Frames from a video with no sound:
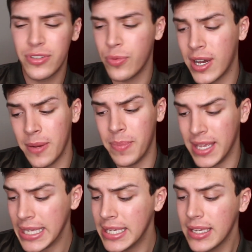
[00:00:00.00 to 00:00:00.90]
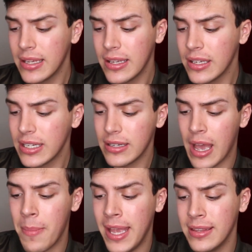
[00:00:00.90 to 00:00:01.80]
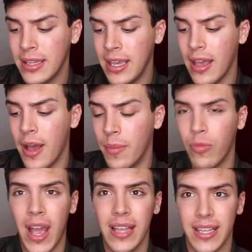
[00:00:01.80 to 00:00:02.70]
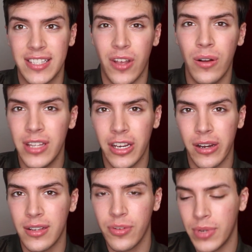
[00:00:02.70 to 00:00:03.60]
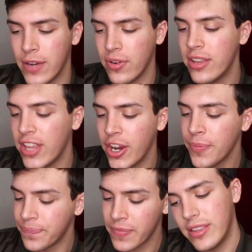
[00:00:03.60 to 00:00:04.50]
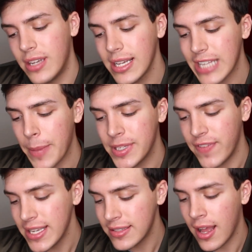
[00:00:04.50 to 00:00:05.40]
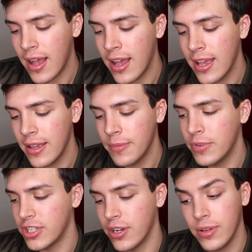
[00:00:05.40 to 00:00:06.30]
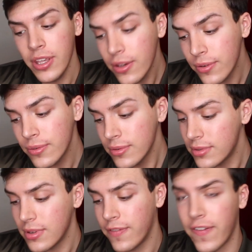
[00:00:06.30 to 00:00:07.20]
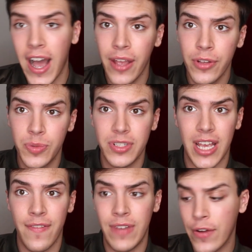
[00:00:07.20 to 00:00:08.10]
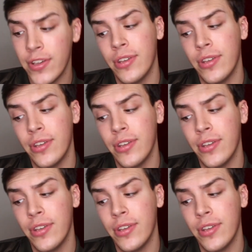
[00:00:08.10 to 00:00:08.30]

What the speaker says: quite a bit. I mainly write like song lyrics or whatever in there. The next app is FaceTime, which I don't use. Files, which I've never